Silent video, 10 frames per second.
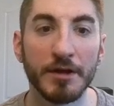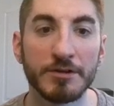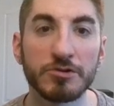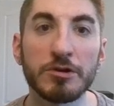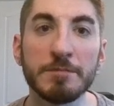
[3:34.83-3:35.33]

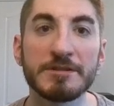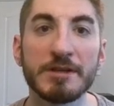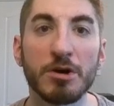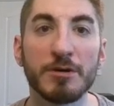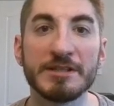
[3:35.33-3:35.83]
Script
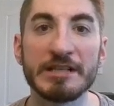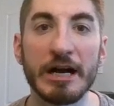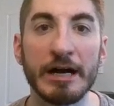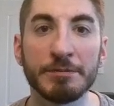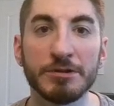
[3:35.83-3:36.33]
0 is an
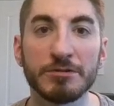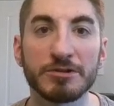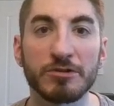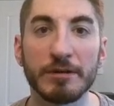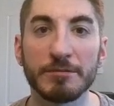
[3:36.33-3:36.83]
optional
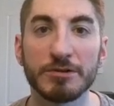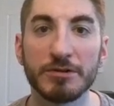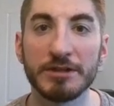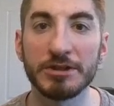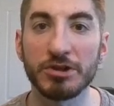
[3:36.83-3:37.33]
script
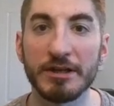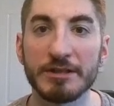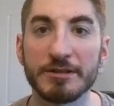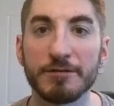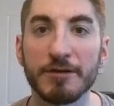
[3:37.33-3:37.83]
to
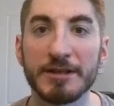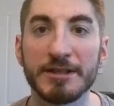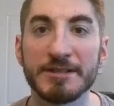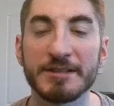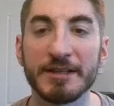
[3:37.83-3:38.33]
initialize a
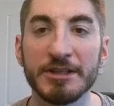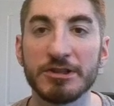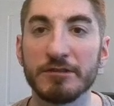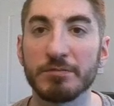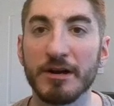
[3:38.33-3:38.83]
fresh
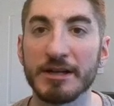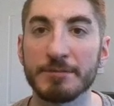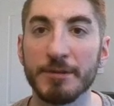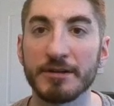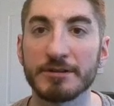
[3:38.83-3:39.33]
installation of
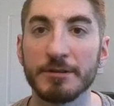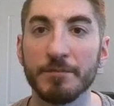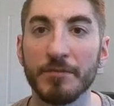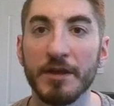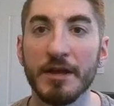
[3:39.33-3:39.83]
Proxmox.
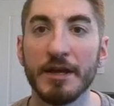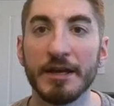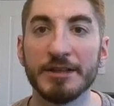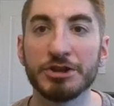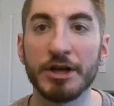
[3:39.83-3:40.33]

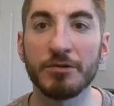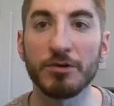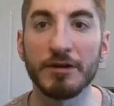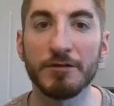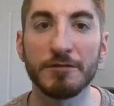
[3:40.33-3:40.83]
In
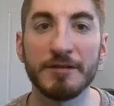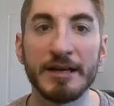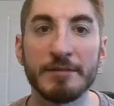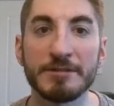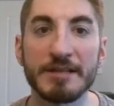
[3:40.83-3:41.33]
general, if your
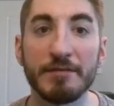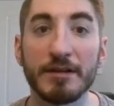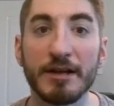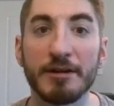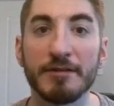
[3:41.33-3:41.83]
VMs have a
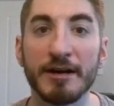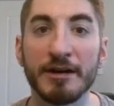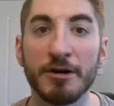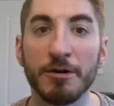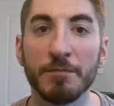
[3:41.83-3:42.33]
lot of
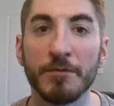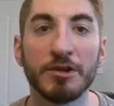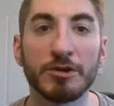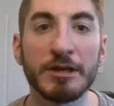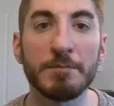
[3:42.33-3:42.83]
I/O,
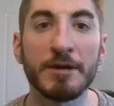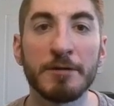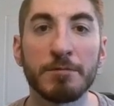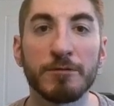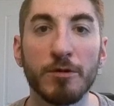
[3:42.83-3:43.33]
you'll get
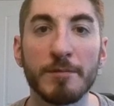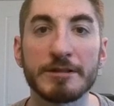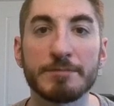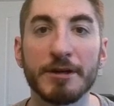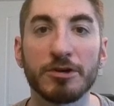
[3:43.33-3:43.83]
better
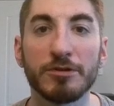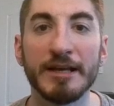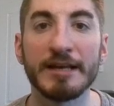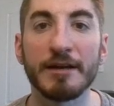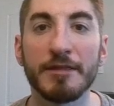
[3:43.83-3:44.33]
performance by
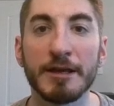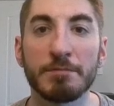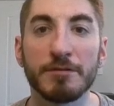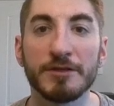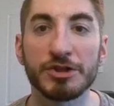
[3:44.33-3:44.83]
creating a
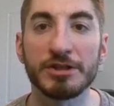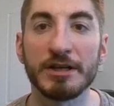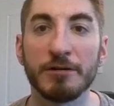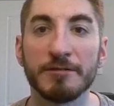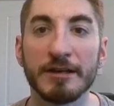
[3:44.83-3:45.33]
thick provisioned
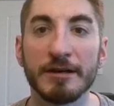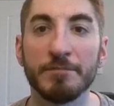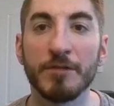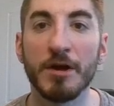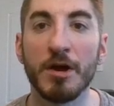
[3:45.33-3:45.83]

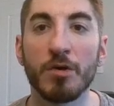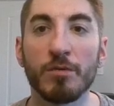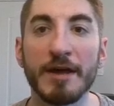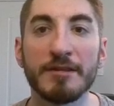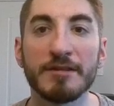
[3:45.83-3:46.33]
LVM
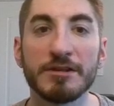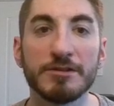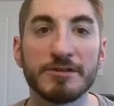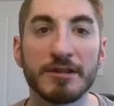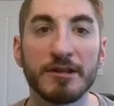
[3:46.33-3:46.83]
rather than
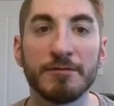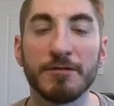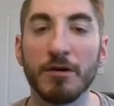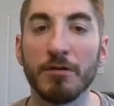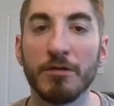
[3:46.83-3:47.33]
using the
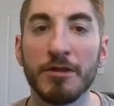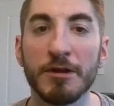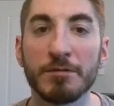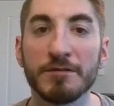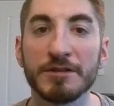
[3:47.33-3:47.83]
default
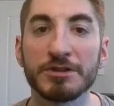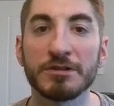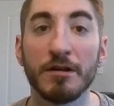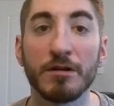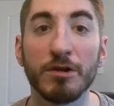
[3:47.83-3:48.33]
thin
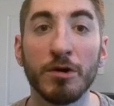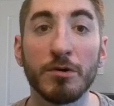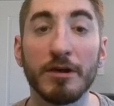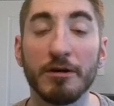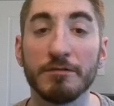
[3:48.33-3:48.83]
provisioned
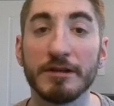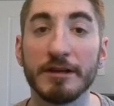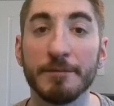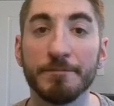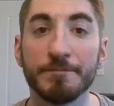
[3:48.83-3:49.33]
local
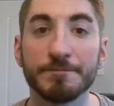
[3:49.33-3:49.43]
LVM.